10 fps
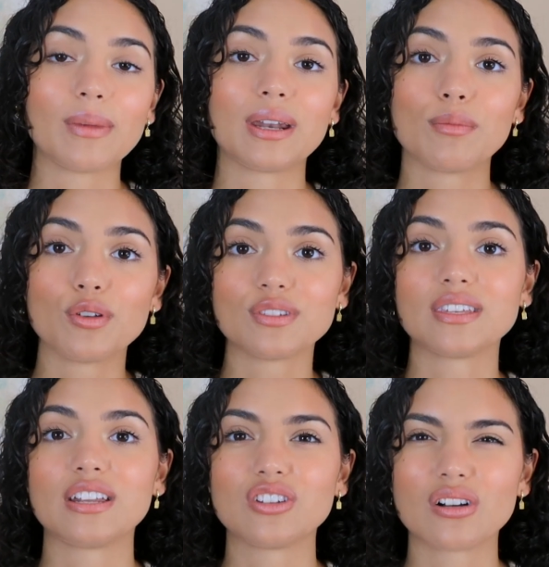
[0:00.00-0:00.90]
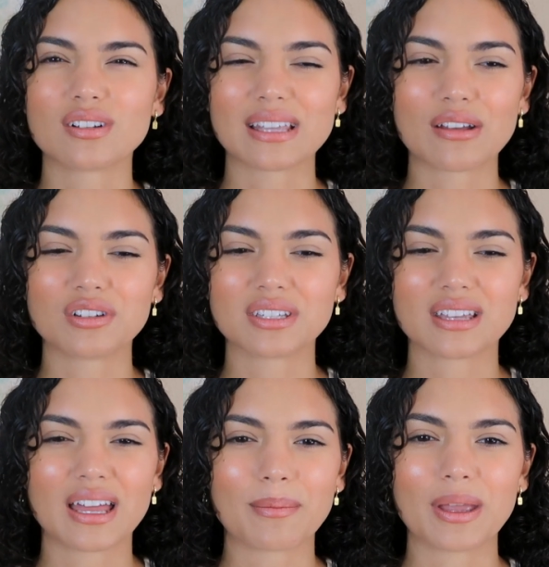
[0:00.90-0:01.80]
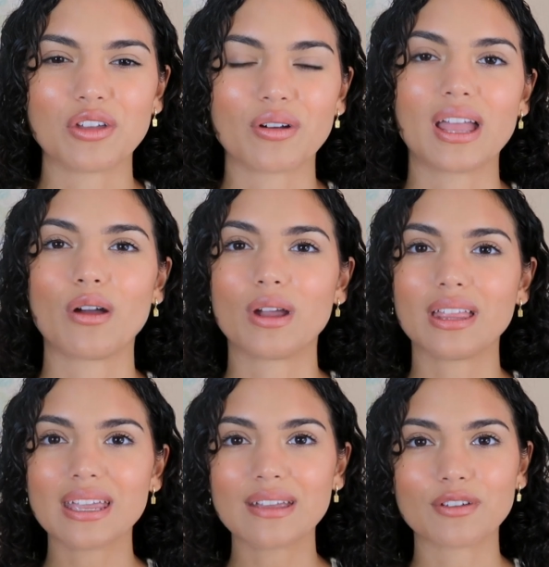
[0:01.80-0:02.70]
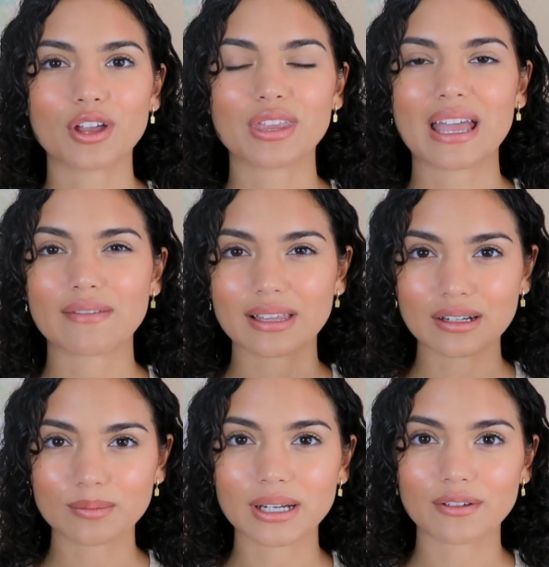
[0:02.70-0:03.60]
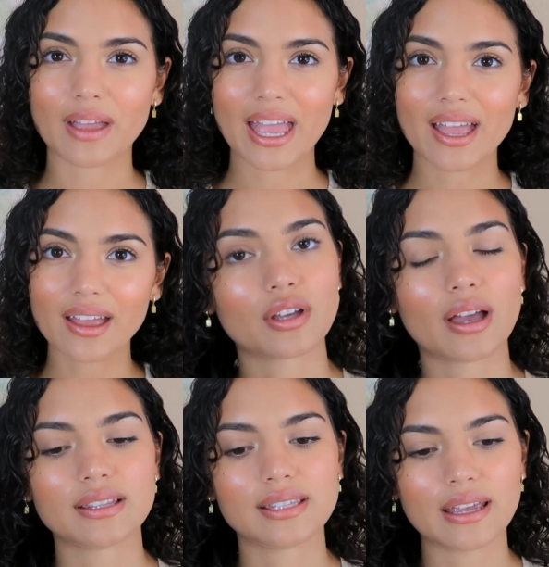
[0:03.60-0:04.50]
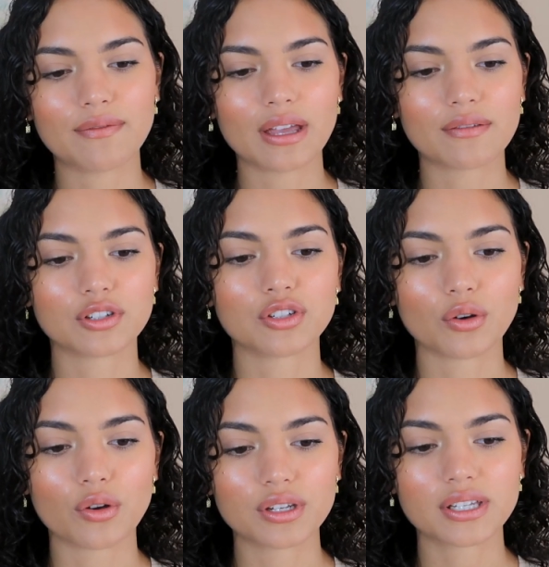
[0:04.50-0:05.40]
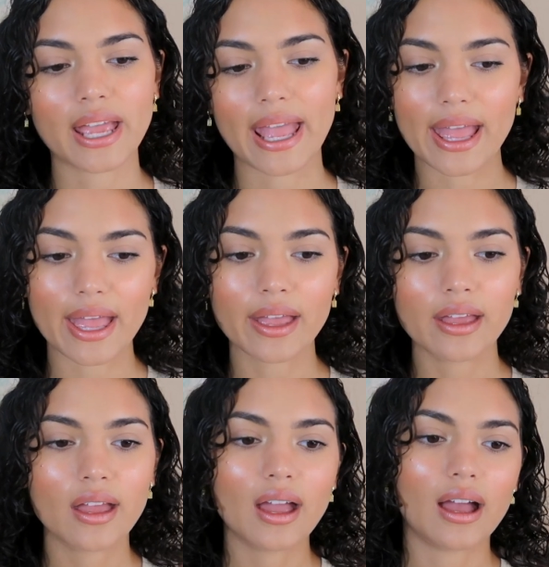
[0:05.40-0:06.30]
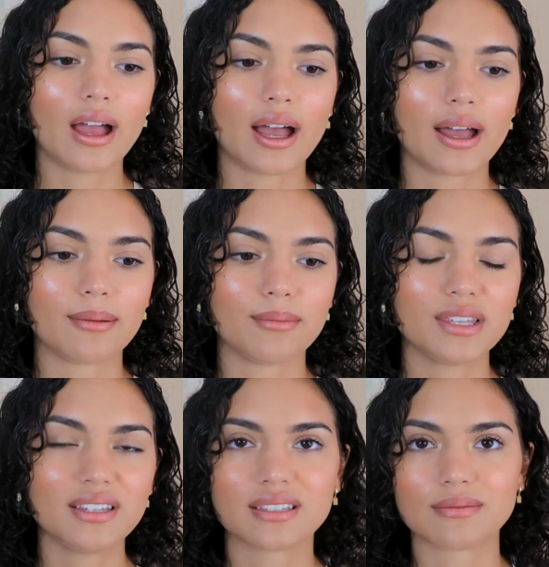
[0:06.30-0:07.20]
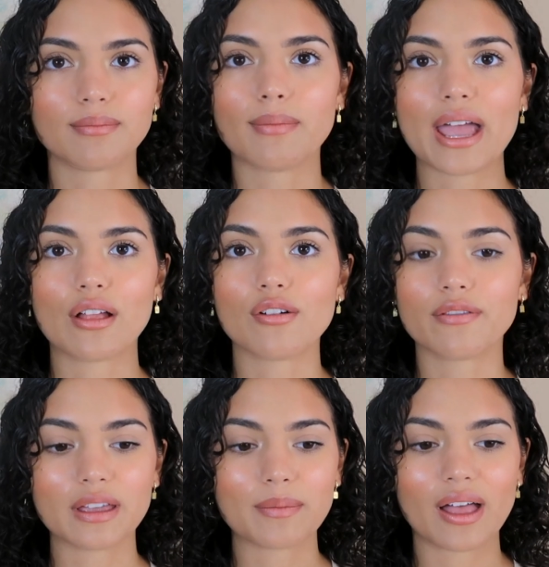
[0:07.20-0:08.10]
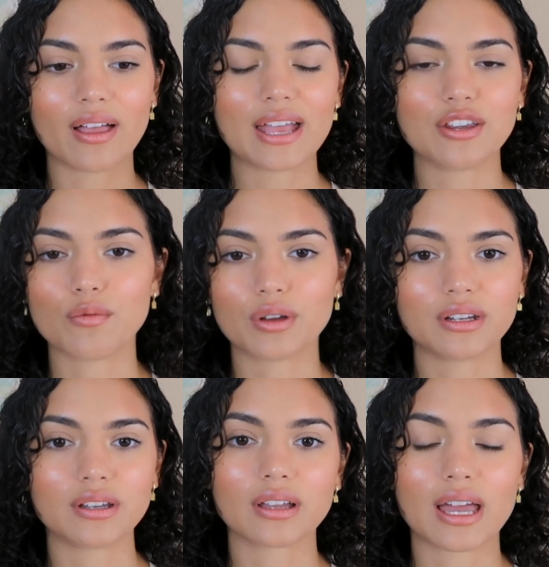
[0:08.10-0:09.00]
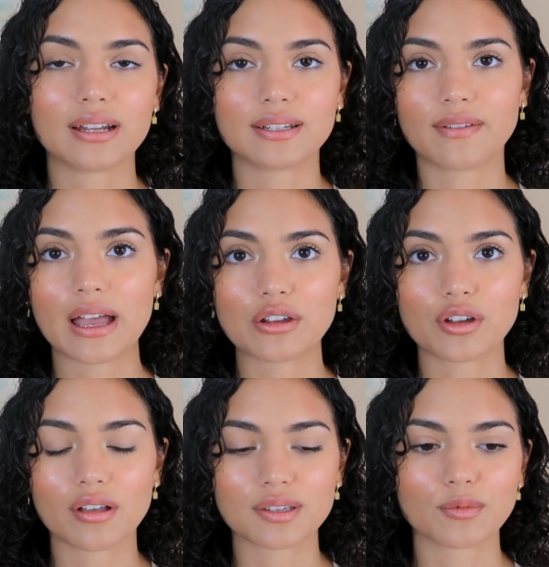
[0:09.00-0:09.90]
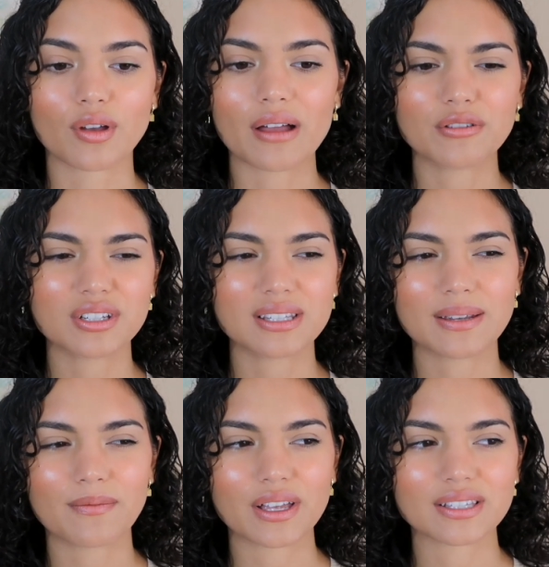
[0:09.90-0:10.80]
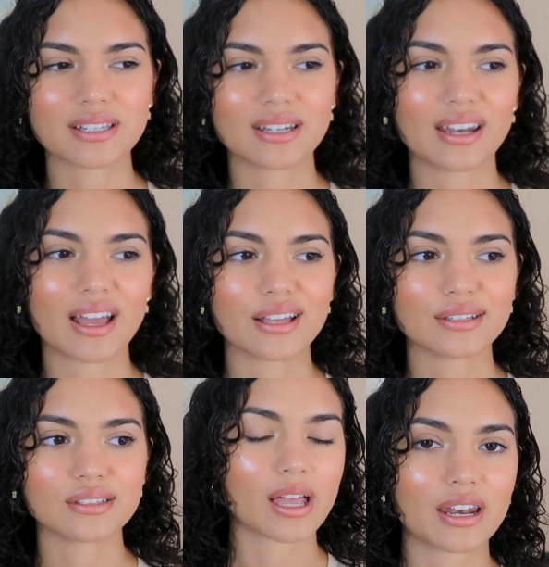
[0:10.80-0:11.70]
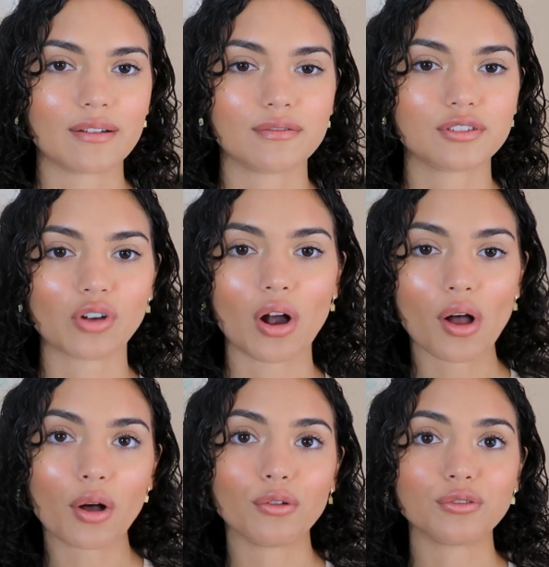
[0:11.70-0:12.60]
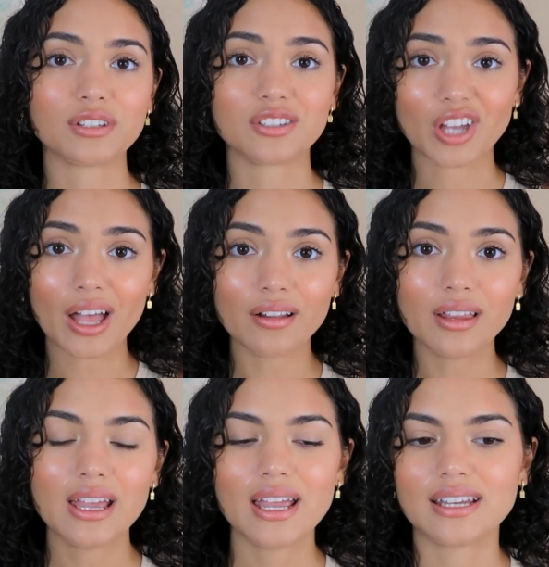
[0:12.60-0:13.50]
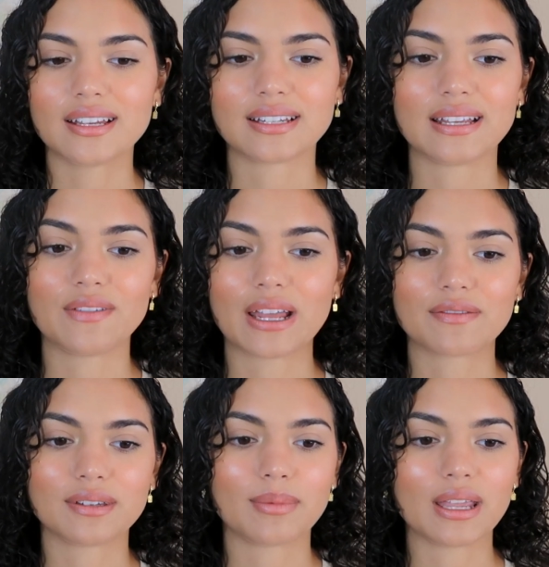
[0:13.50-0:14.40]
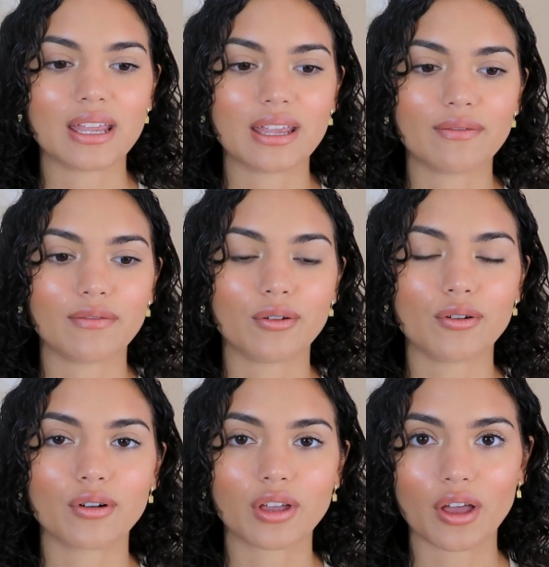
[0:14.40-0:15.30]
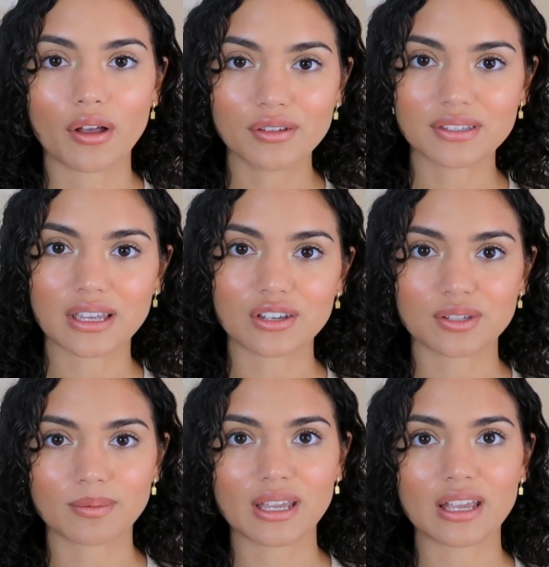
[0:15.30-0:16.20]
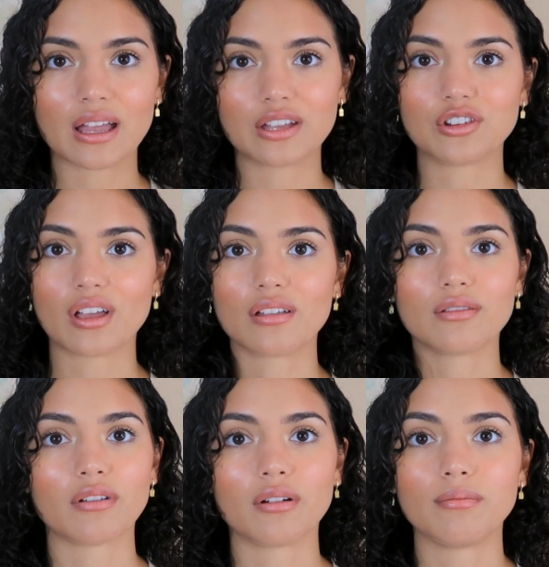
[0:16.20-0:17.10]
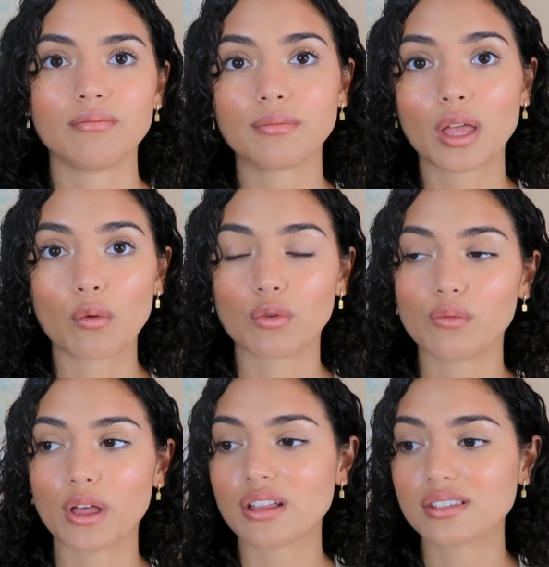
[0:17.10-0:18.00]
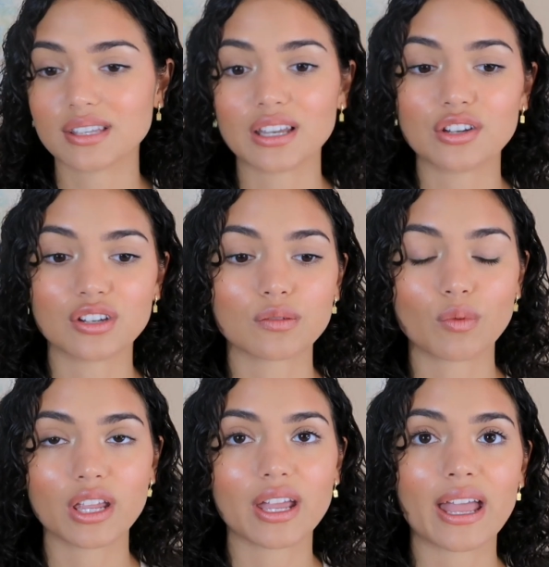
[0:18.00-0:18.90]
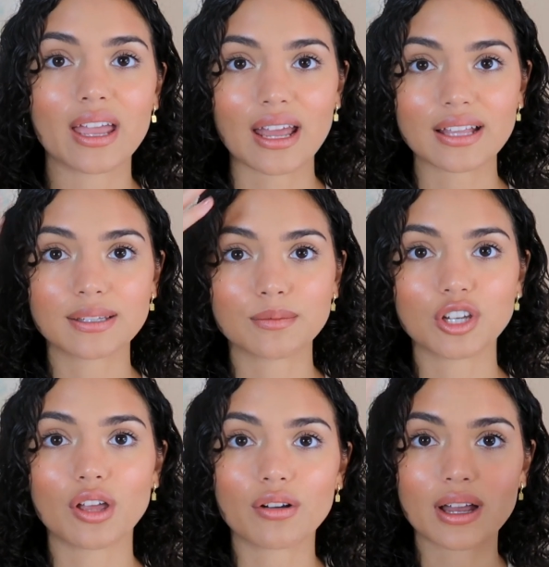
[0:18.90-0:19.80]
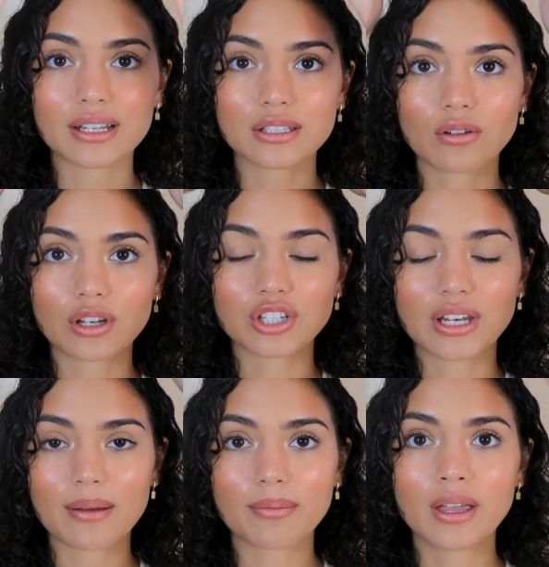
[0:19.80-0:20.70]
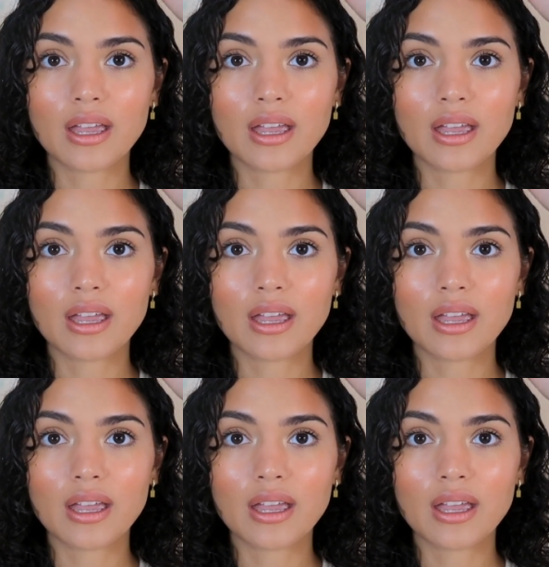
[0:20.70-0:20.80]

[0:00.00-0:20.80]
and a mousse and a gel, because that'll just kind of make your hair oily if you only have a little bit of hair. So I'd say if you have short hair, this is male or female, and you want to kind of define your curls more, I would just invest in a nice of stronghold gel. It doesn't even have to be for curls, it can just be a gel from Woolworths, and you just wet your hair and add some gel, kind of scrunch it up.